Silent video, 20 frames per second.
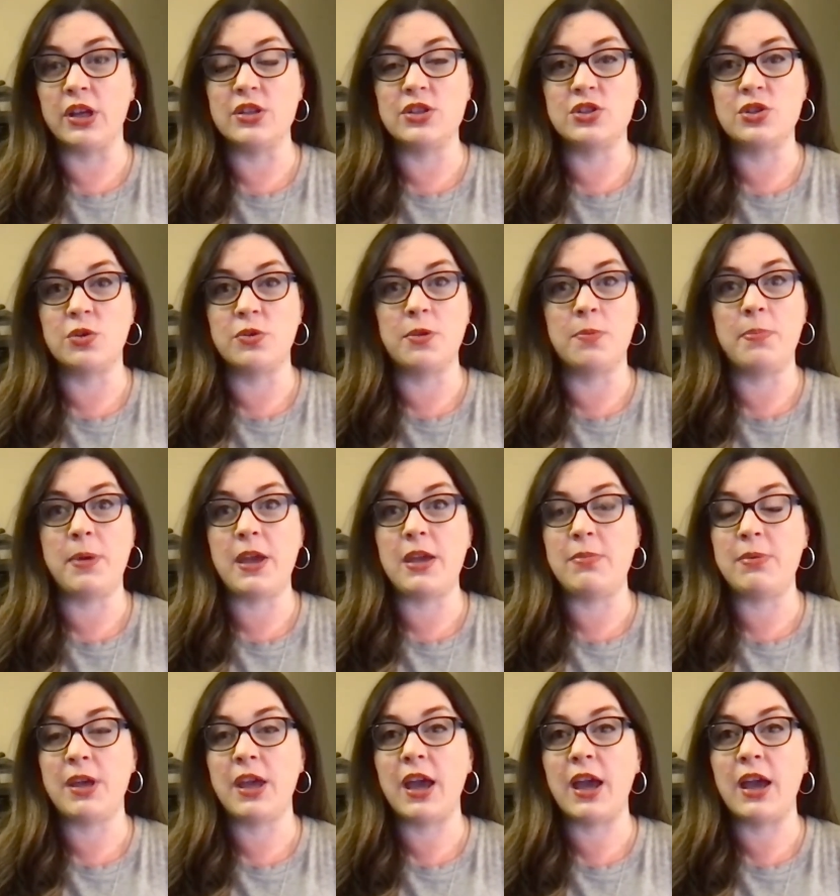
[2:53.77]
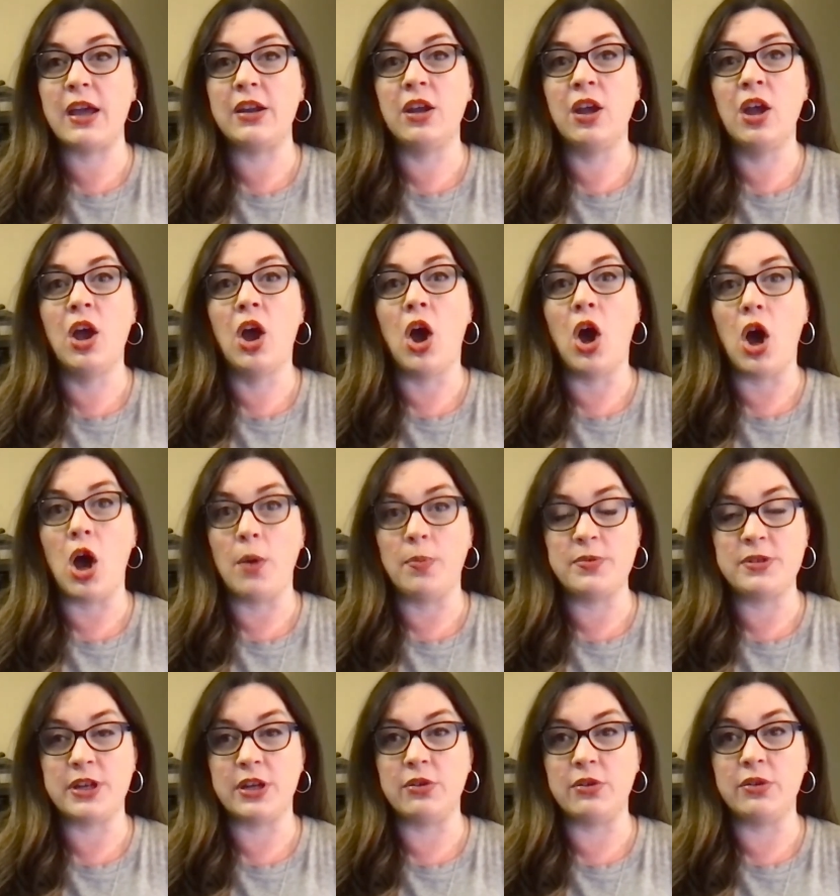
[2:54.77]
And so the baby ad
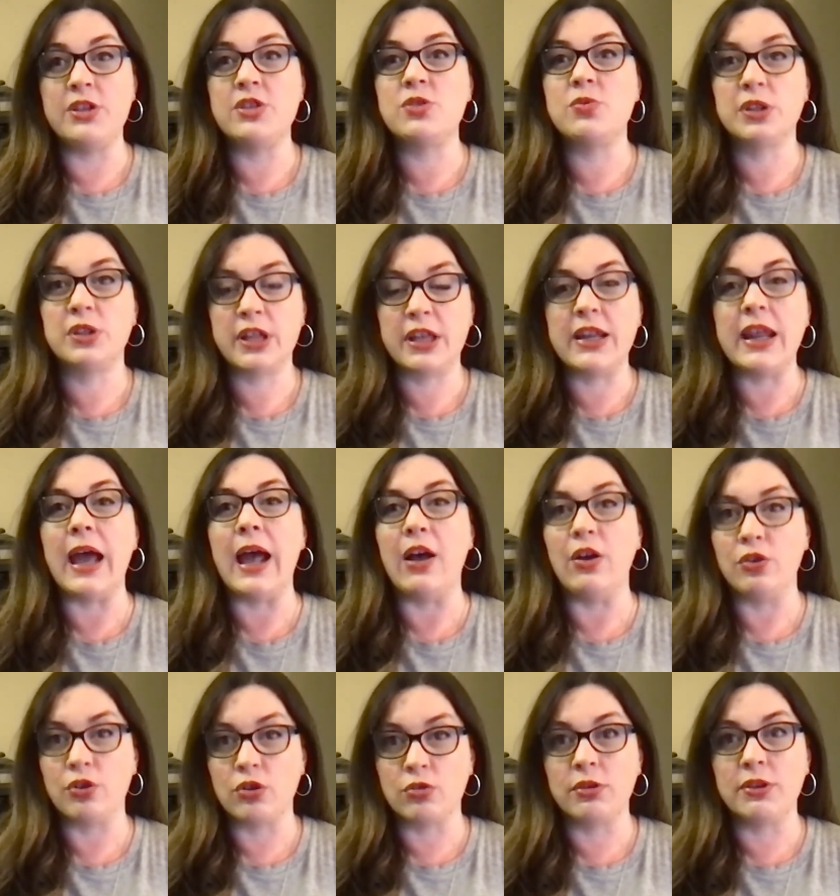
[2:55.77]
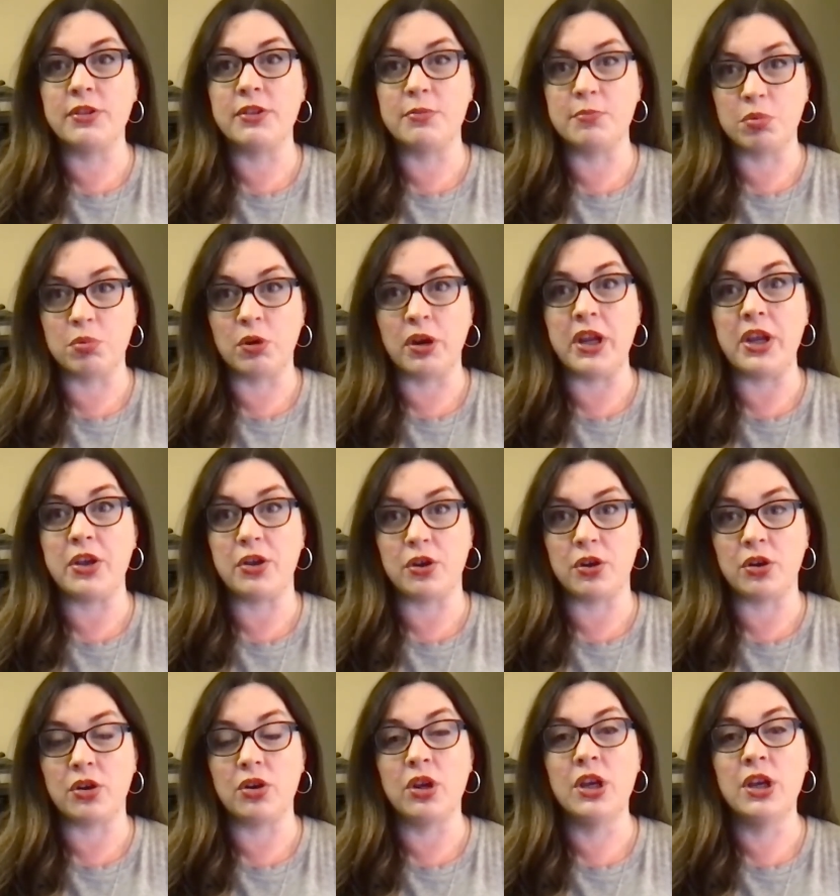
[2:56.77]
opt-out is really an algorithm
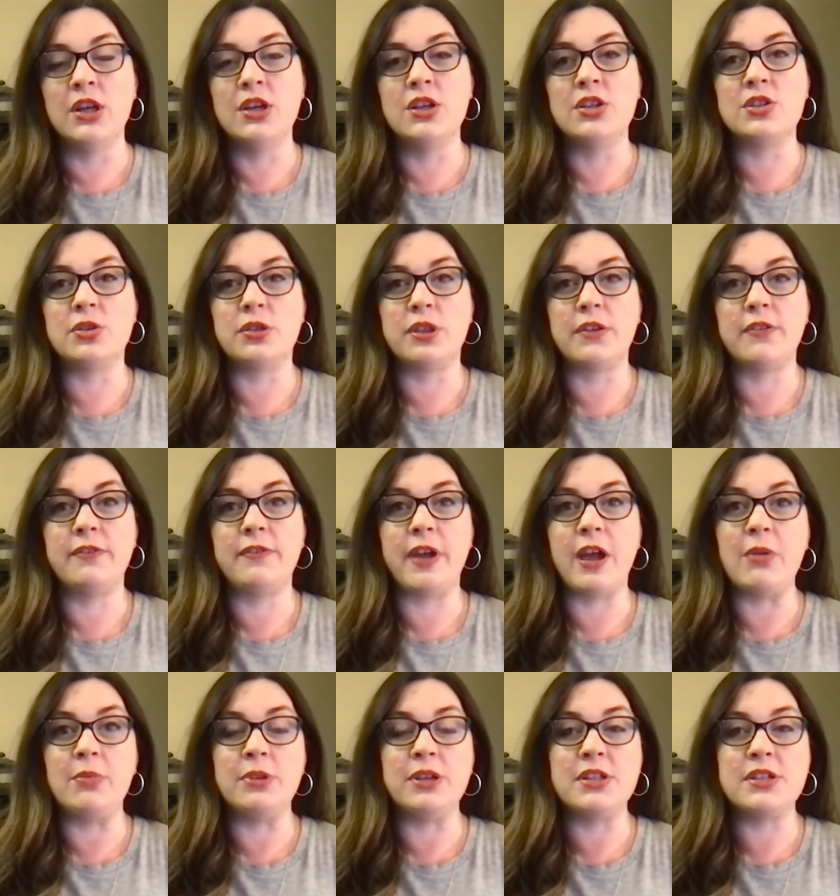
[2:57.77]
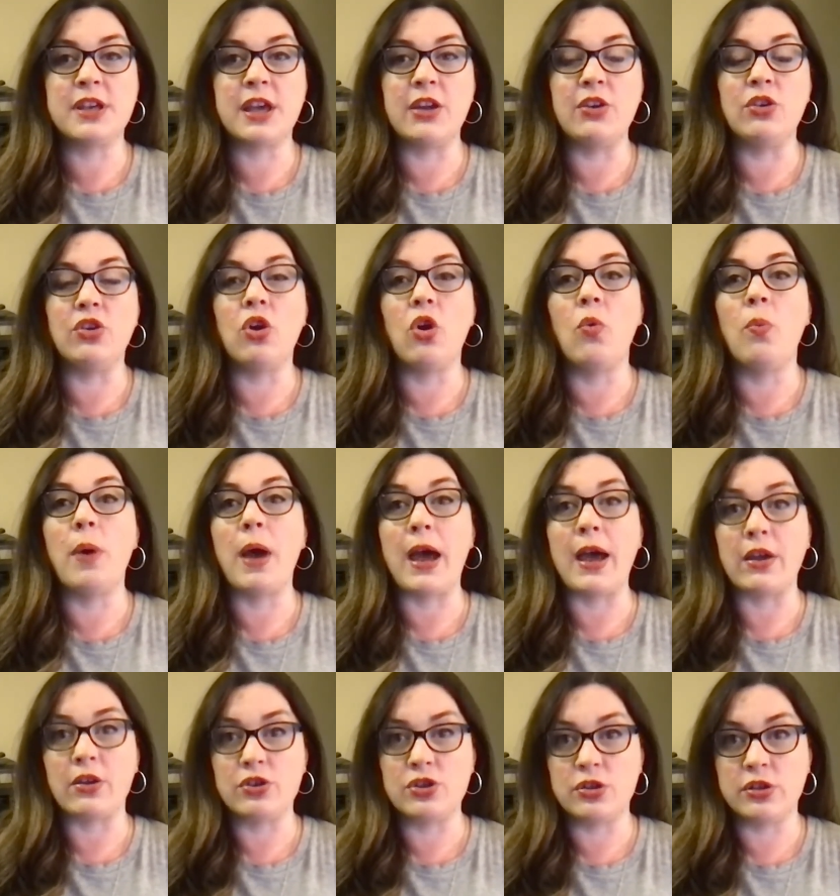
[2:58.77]
breaker so that families can go
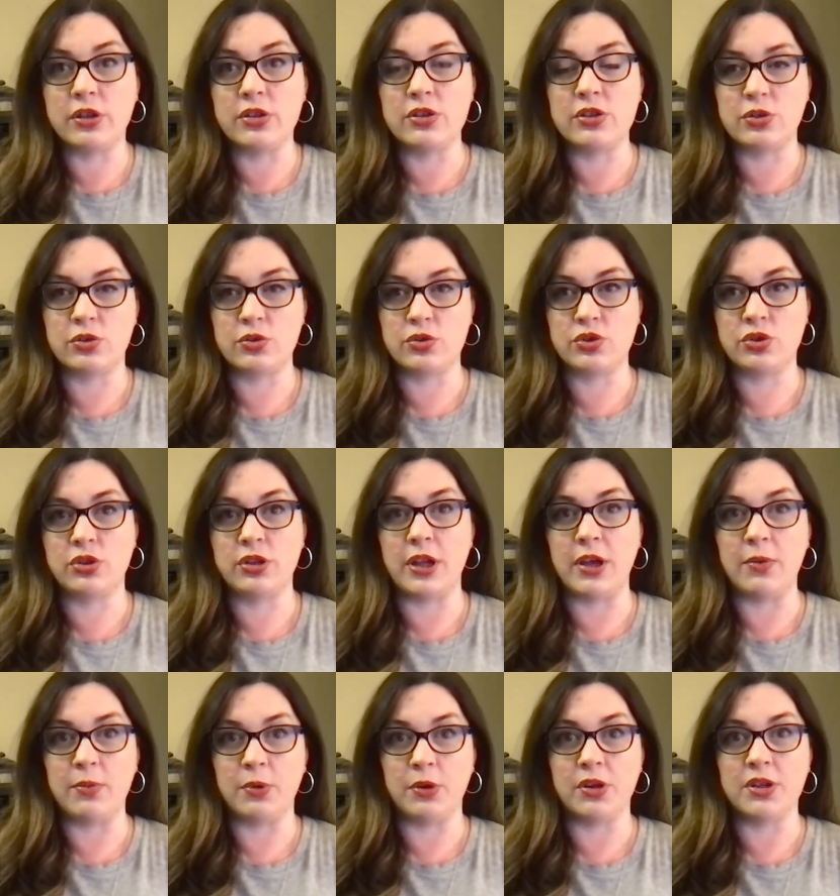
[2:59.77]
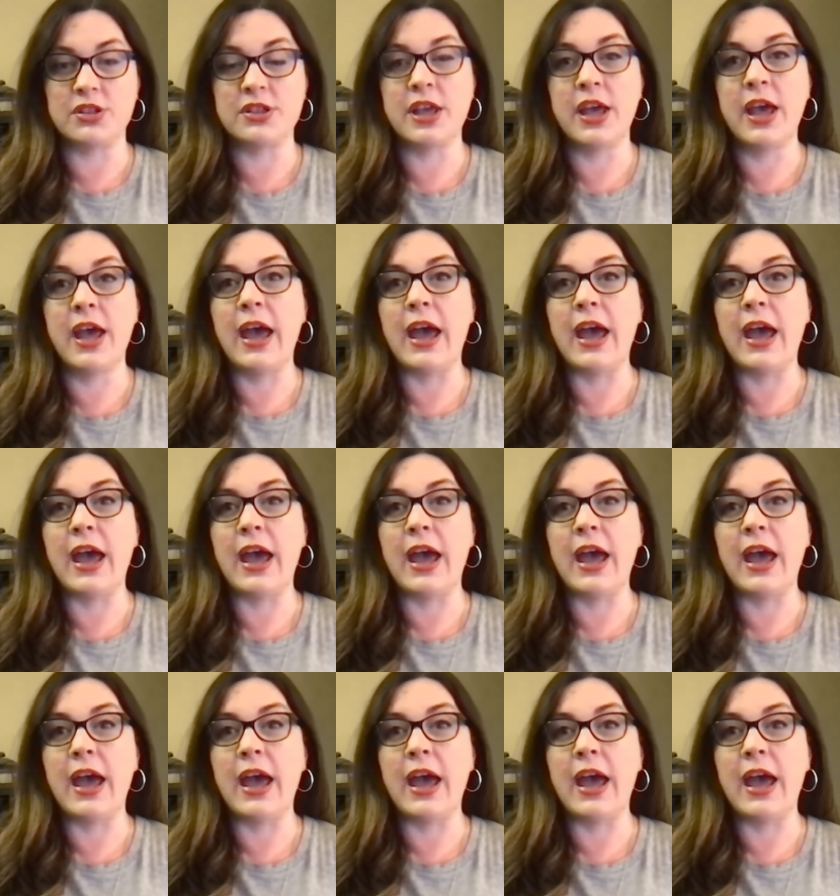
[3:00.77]
back to their social networks